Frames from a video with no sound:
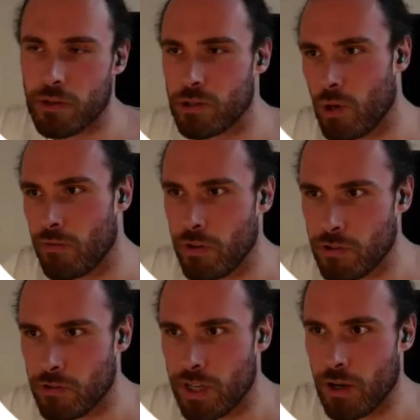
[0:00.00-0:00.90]
So I
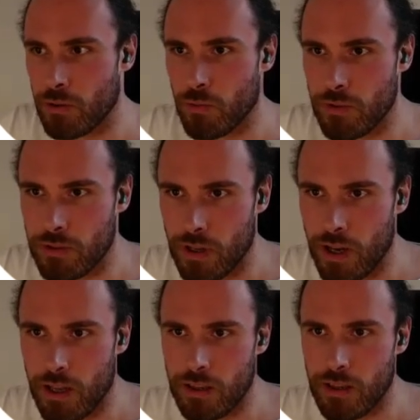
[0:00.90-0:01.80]
filter it out with
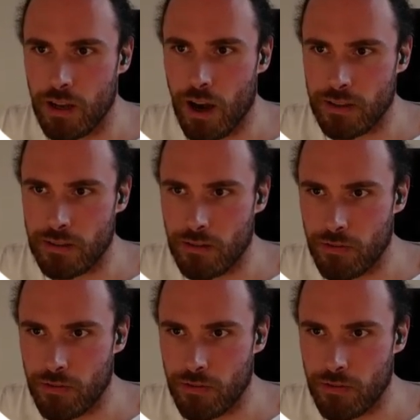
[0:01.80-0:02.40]
the not